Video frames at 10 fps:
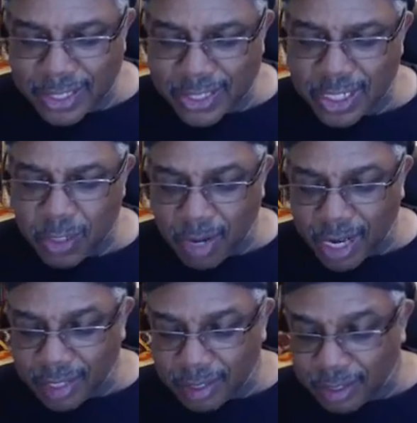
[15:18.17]
See,
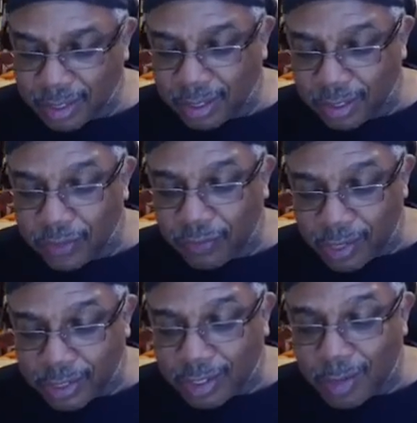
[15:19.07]
Ray, you
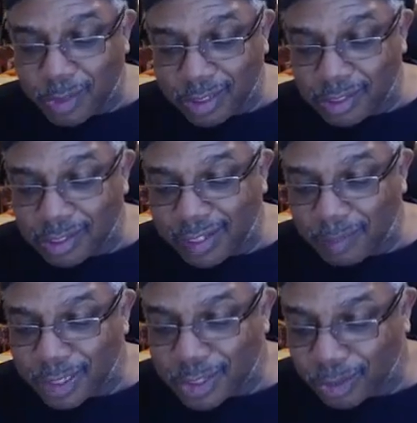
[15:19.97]
fucked up when you looked
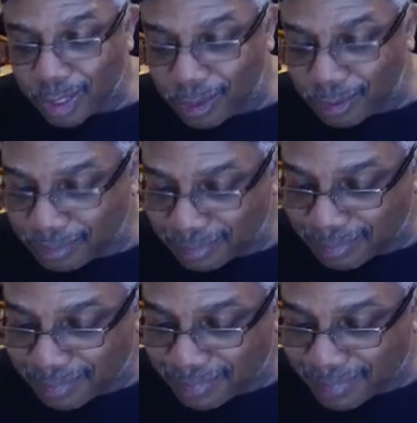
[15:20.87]
at me too long.
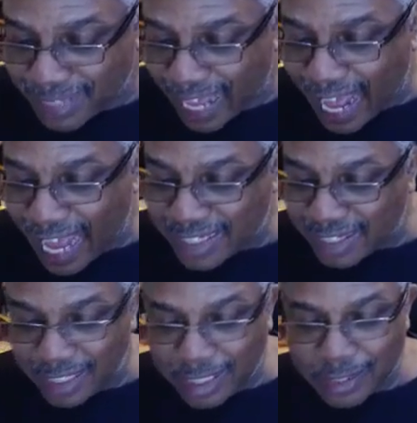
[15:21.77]
The eyes
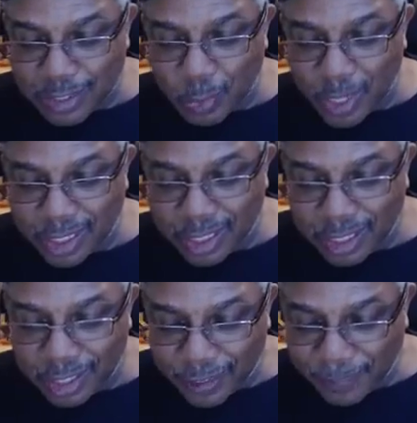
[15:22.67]
are the easiest way to
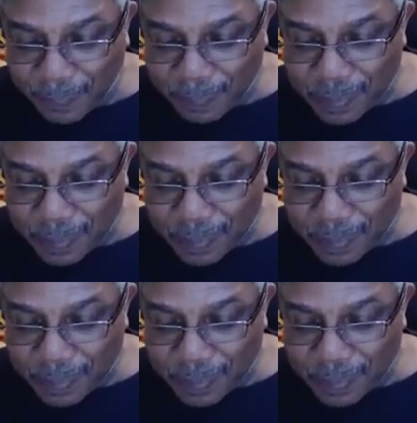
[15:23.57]
get in.